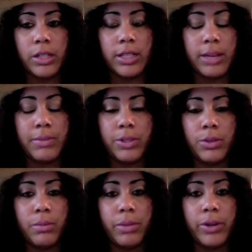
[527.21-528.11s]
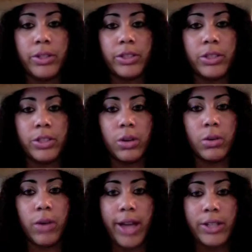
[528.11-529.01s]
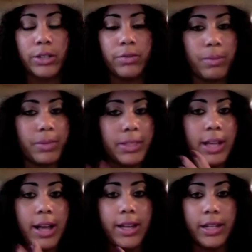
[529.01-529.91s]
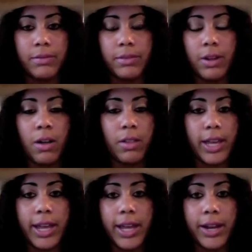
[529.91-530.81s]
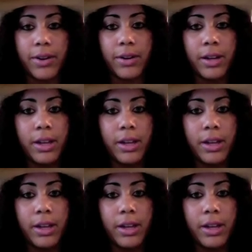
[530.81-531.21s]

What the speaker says: because I'm just too embarrassed to show actually from the side of all that hair.